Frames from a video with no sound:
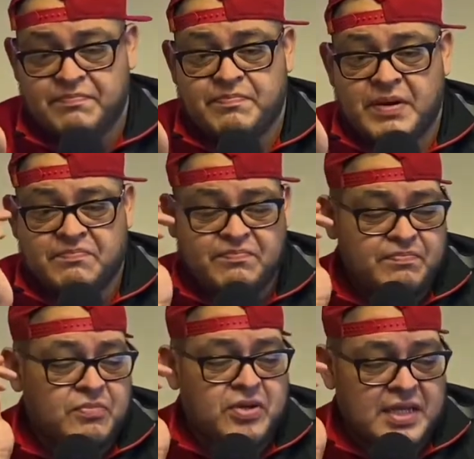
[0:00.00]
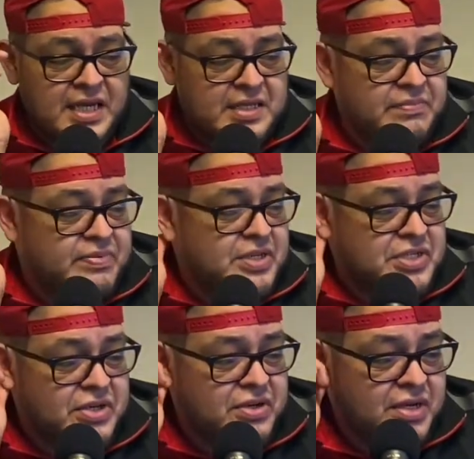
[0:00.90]
I'm more than likely pretty
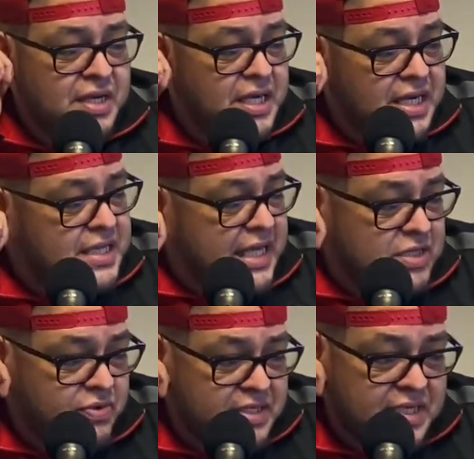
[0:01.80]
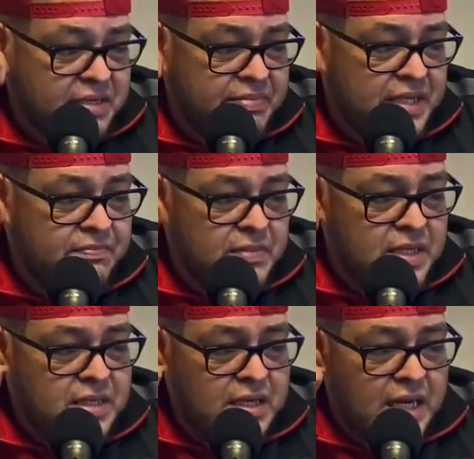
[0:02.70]
sure that's where it's going to be.
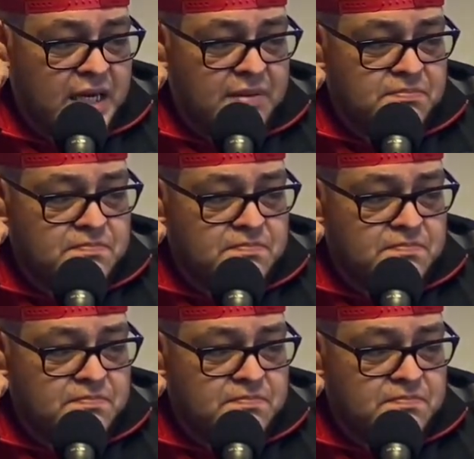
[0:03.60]
Other